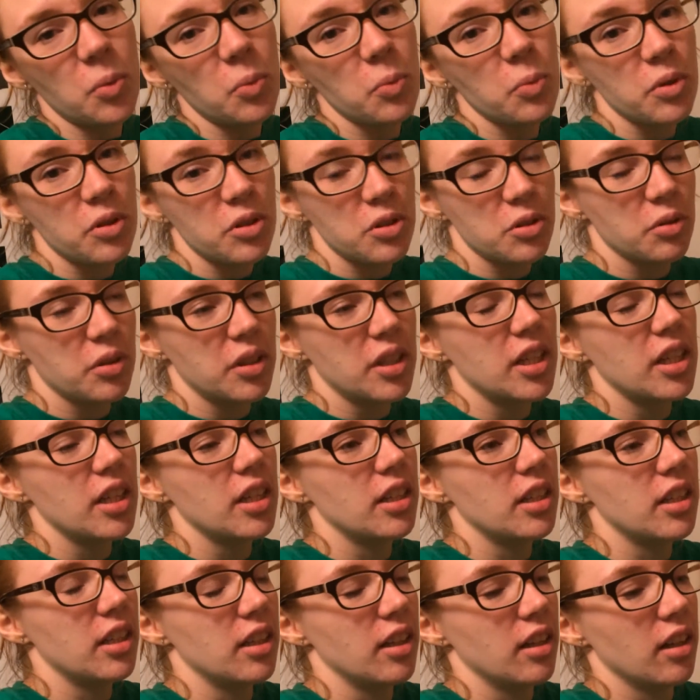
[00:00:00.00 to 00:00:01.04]
with
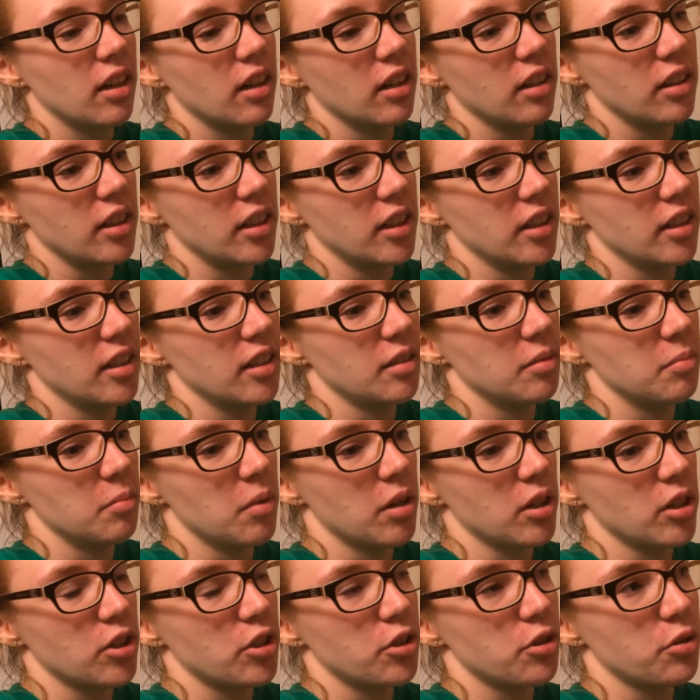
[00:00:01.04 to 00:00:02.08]
zucchini, onion,
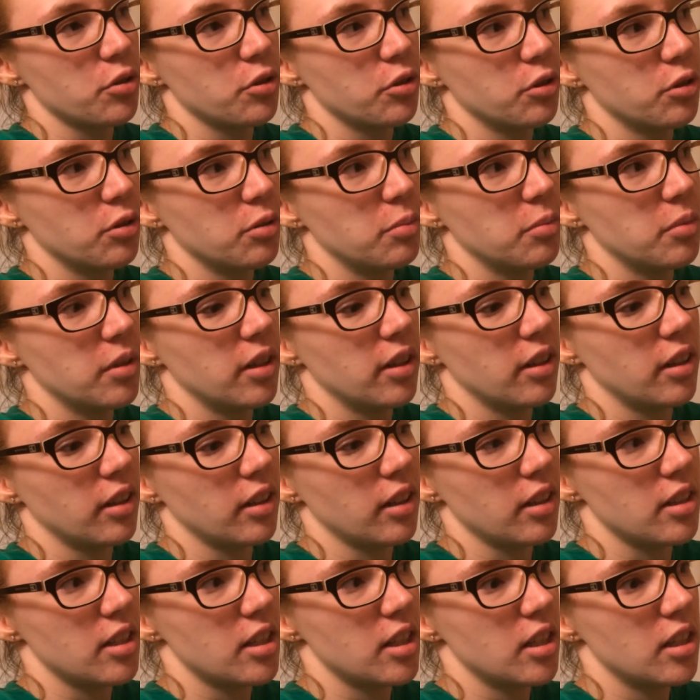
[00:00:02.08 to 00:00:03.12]
mushroom, I think
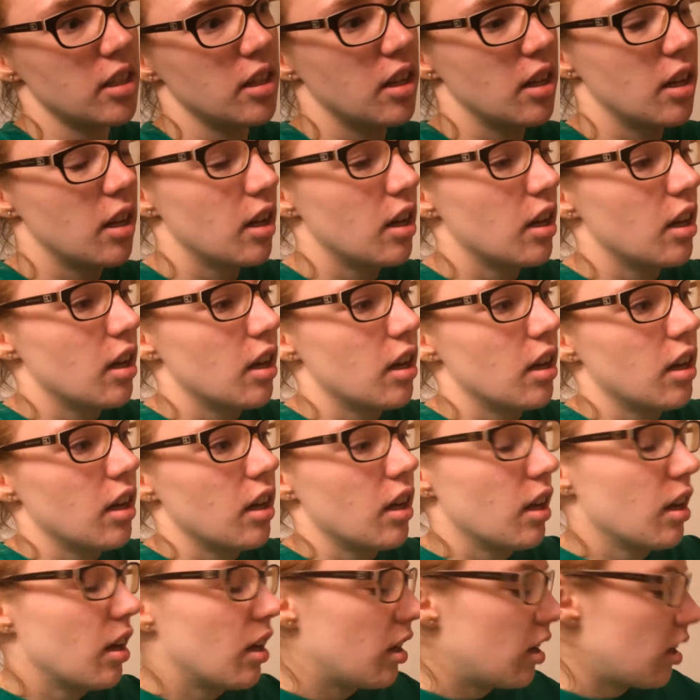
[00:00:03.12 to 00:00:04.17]
that's it.
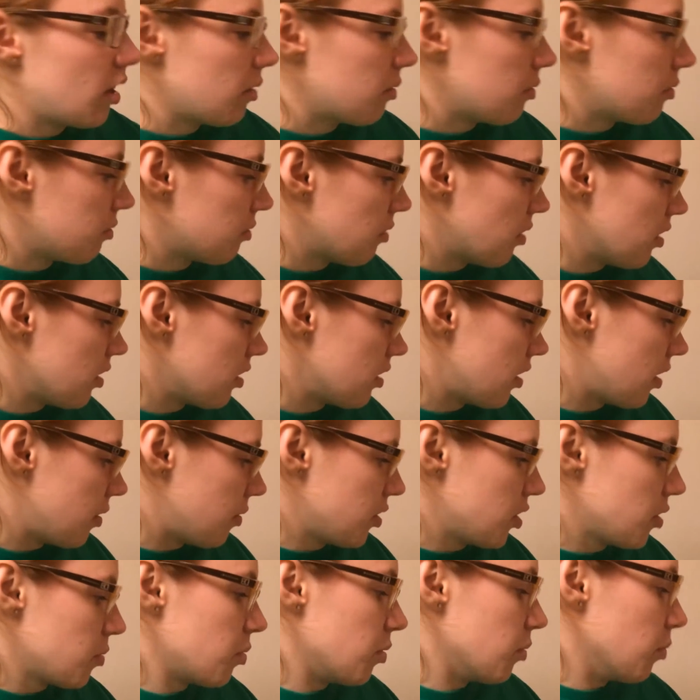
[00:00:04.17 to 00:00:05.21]
And I want I
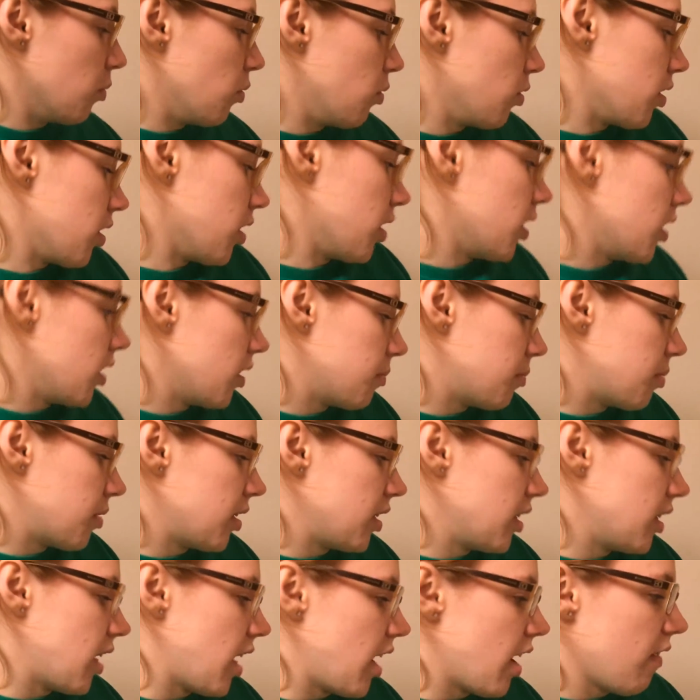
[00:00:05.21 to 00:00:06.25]
wish I put more in it, but
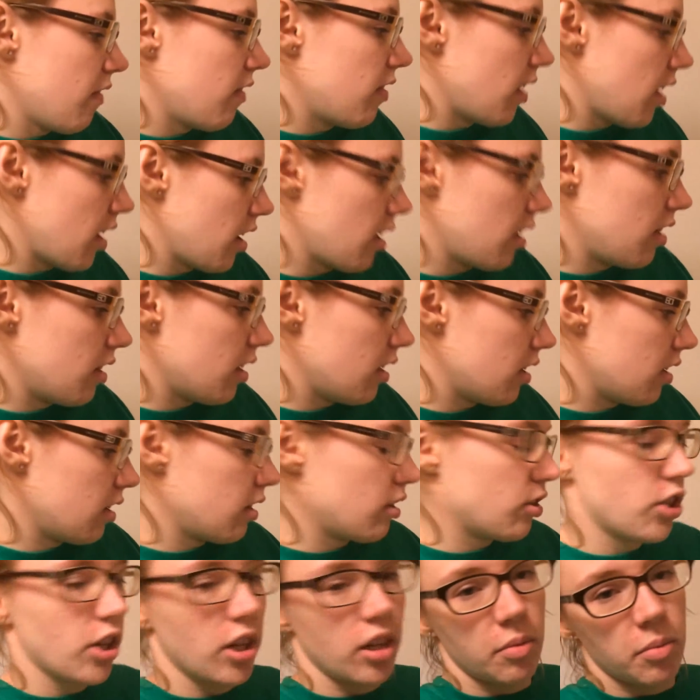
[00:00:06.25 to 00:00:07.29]
I did half of that and then
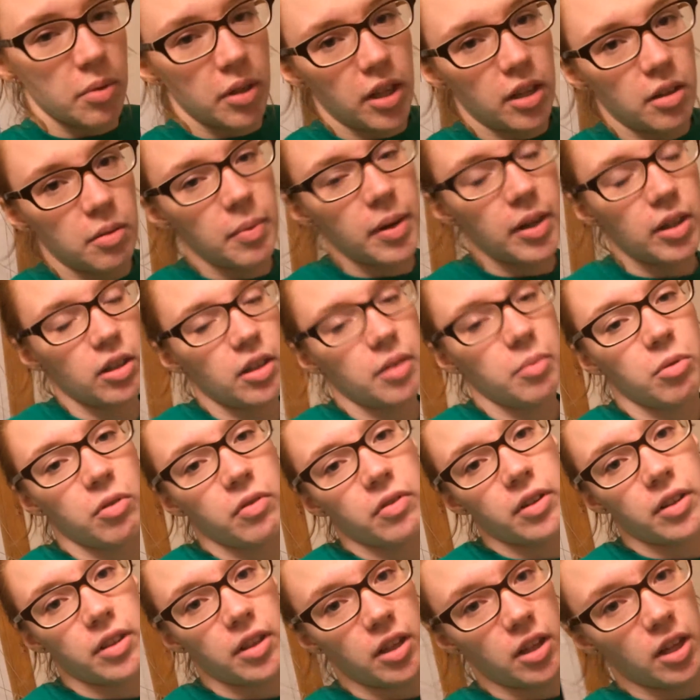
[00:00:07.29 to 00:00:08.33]
Jenna of Michael came
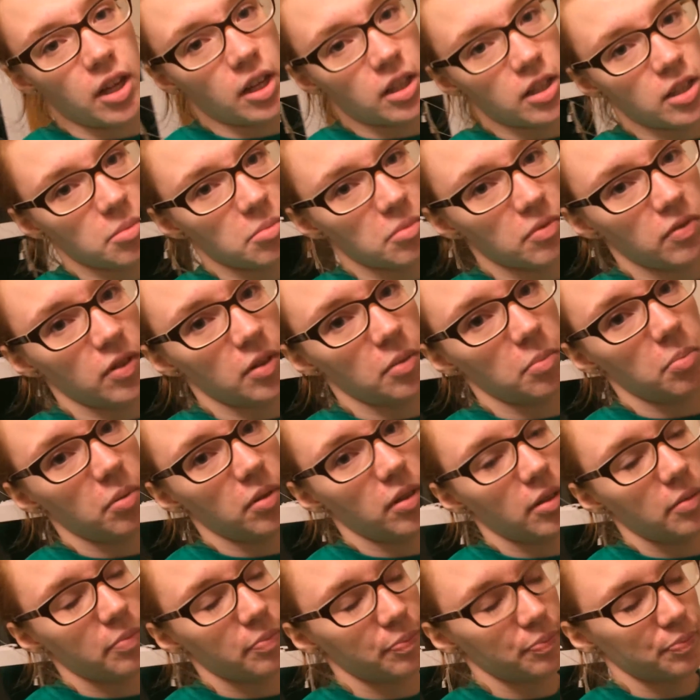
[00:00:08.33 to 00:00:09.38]
over and they had some of it,
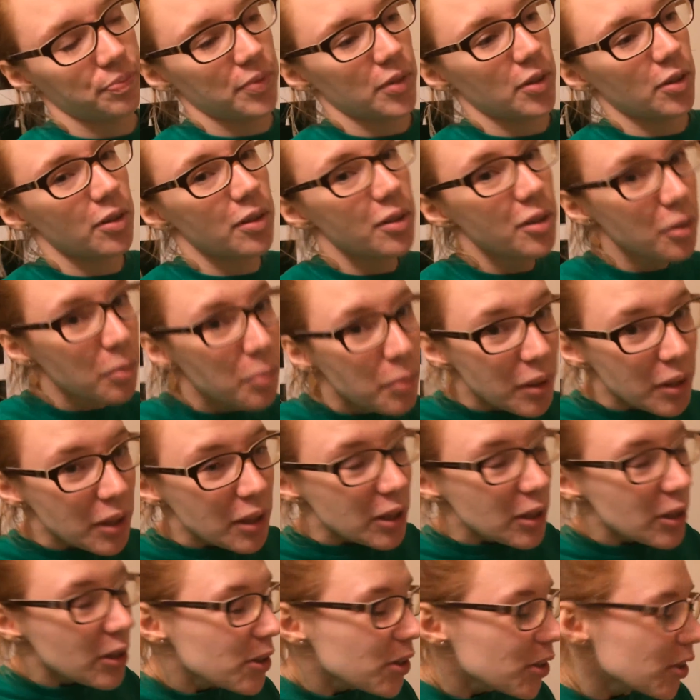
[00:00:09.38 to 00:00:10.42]
but they're a little
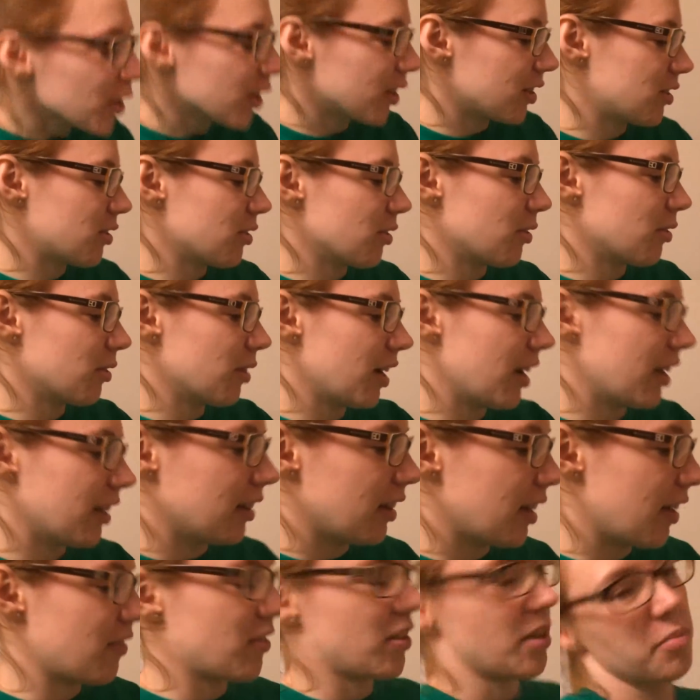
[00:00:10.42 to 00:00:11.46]
pickier, and so I
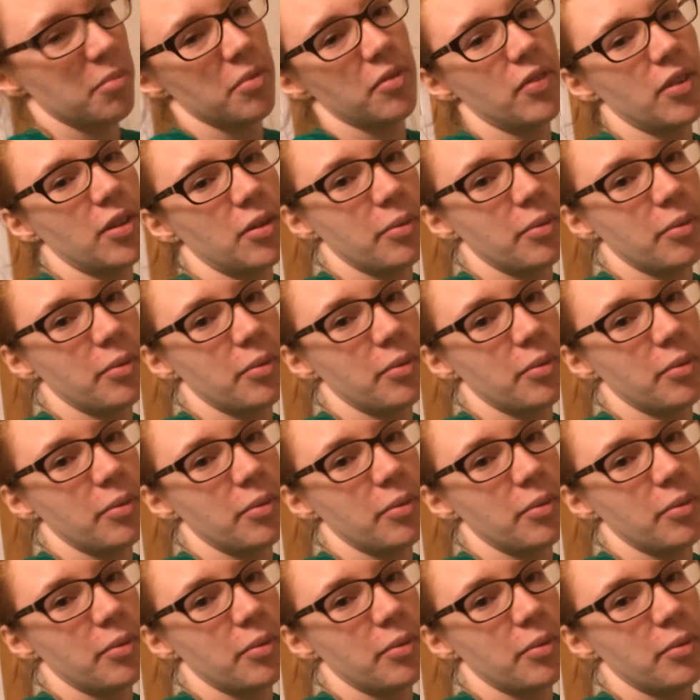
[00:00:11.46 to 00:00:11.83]
left some of